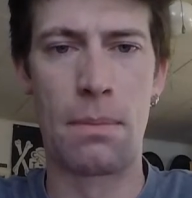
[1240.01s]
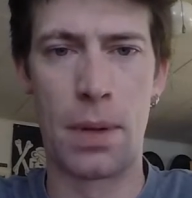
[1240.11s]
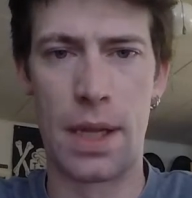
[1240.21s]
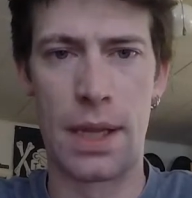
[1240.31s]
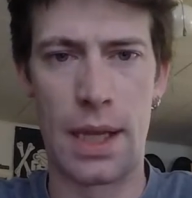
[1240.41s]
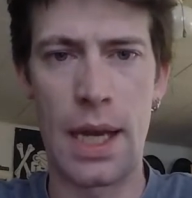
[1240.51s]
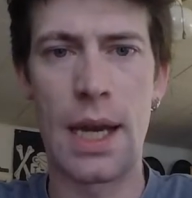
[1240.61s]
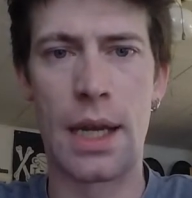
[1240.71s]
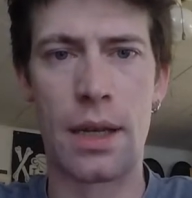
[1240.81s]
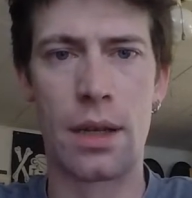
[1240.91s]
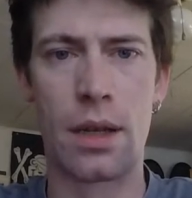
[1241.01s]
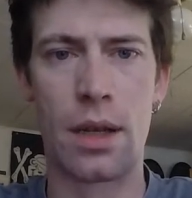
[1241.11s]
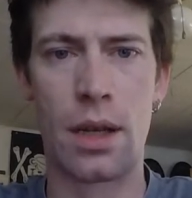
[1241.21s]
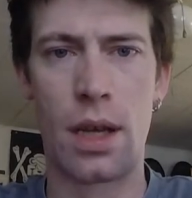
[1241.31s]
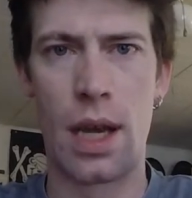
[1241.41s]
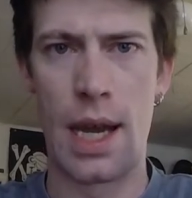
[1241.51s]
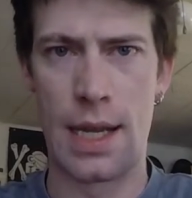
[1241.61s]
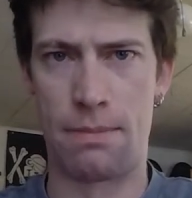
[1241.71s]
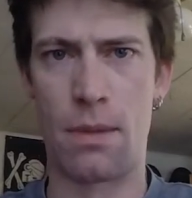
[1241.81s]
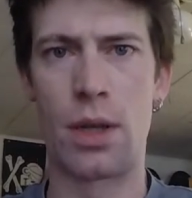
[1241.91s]
But in the end,
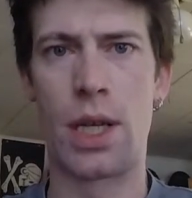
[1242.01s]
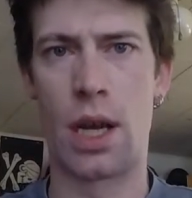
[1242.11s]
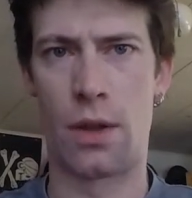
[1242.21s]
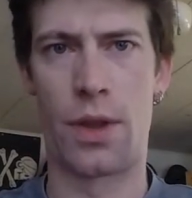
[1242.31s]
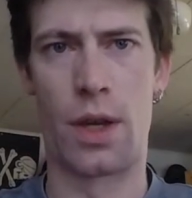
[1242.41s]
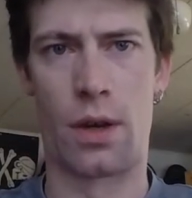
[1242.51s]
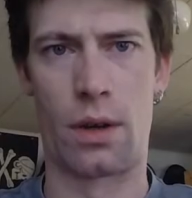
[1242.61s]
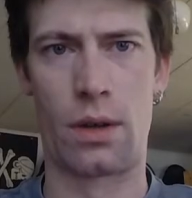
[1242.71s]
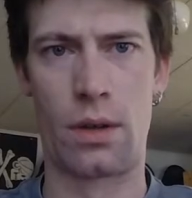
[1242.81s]
it's much healthier